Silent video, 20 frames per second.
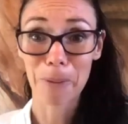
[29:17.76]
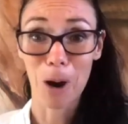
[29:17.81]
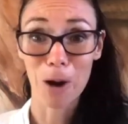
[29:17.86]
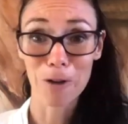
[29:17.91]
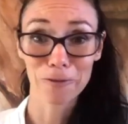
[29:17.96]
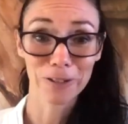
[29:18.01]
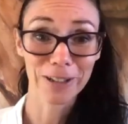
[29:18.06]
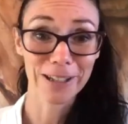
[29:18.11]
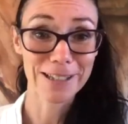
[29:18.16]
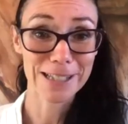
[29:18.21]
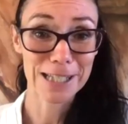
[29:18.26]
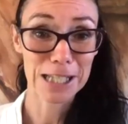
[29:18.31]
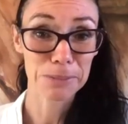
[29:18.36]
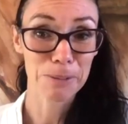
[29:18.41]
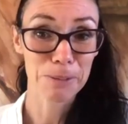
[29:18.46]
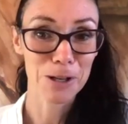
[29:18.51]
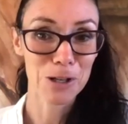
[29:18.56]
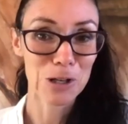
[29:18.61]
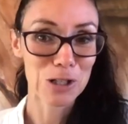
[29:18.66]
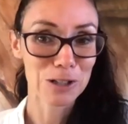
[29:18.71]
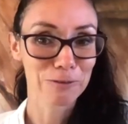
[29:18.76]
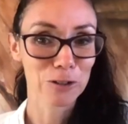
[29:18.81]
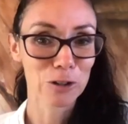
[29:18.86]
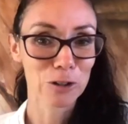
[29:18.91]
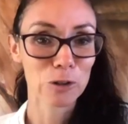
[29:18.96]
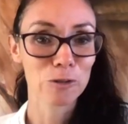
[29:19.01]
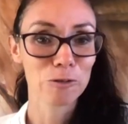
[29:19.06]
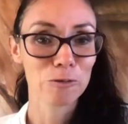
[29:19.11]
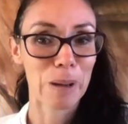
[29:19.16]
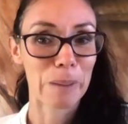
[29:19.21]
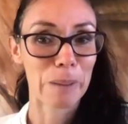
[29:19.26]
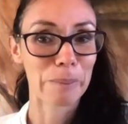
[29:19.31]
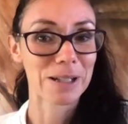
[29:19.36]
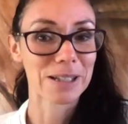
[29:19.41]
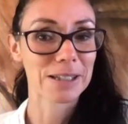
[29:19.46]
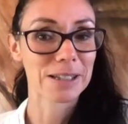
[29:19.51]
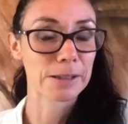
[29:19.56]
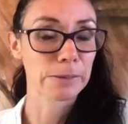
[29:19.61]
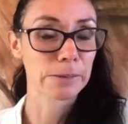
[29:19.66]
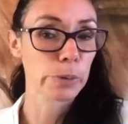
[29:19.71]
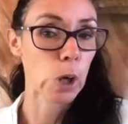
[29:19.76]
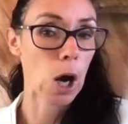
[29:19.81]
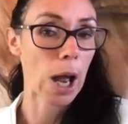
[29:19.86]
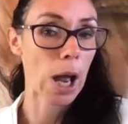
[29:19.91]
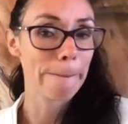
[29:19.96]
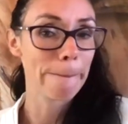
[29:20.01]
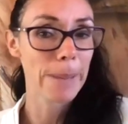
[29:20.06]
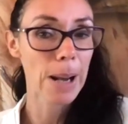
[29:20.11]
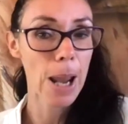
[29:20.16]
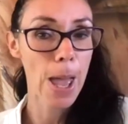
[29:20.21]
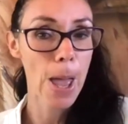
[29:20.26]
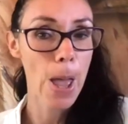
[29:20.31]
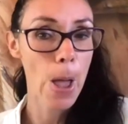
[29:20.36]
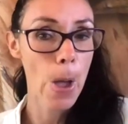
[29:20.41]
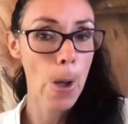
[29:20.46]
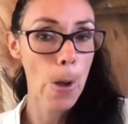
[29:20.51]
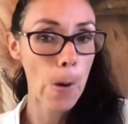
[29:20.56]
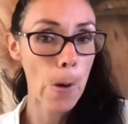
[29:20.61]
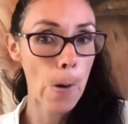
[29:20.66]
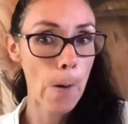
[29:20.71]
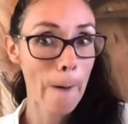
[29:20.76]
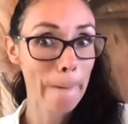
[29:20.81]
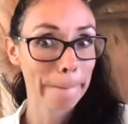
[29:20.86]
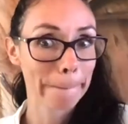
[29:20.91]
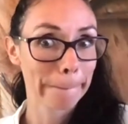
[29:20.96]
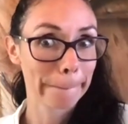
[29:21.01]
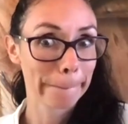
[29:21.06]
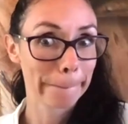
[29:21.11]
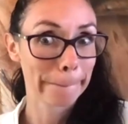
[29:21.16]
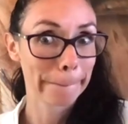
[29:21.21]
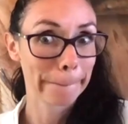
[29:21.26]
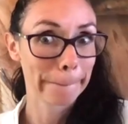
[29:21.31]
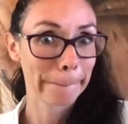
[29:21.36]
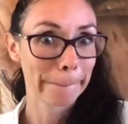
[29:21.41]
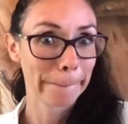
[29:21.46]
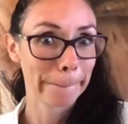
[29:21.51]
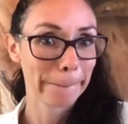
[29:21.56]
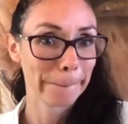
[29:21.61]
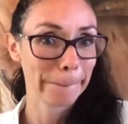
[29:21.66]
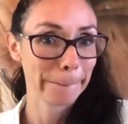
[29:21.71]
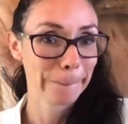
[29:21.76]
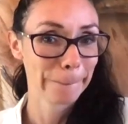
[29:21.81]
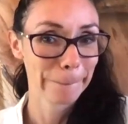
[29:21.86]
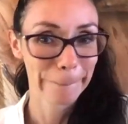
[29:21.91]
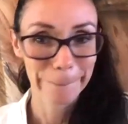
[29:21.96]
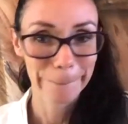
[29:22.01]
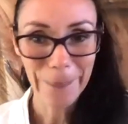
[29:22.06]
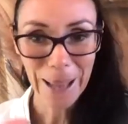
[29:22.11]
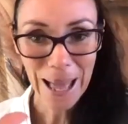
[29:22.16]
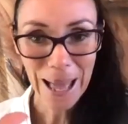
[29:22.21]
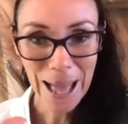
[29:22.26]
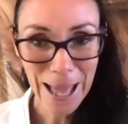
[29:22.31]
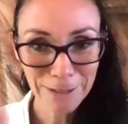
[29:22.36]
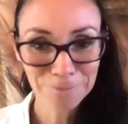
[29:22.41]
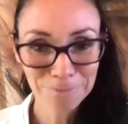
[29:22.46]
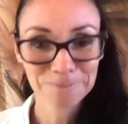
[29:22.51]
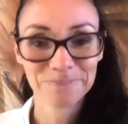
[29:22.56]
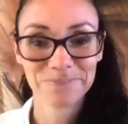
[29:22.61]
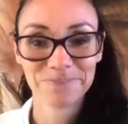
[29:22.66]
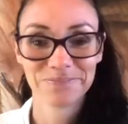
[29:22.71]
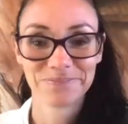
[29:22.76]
Hopefully, this has been useful. Remember to subscribe below. Bye.